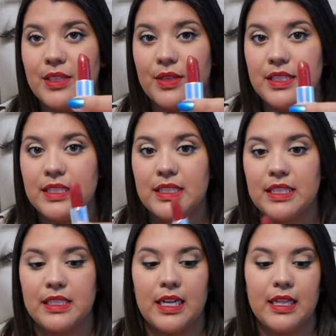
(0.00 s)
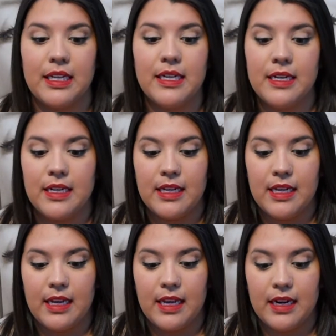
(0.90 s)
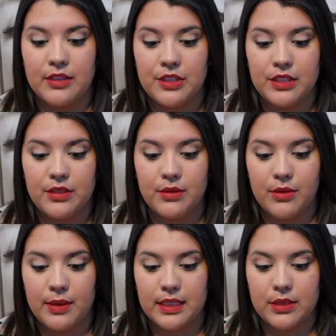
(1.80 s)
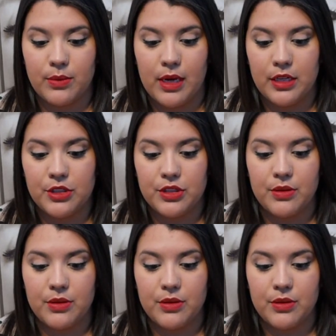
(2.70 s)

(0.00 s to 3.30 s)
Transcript: So this is this color, and I'll just do a quick swatch.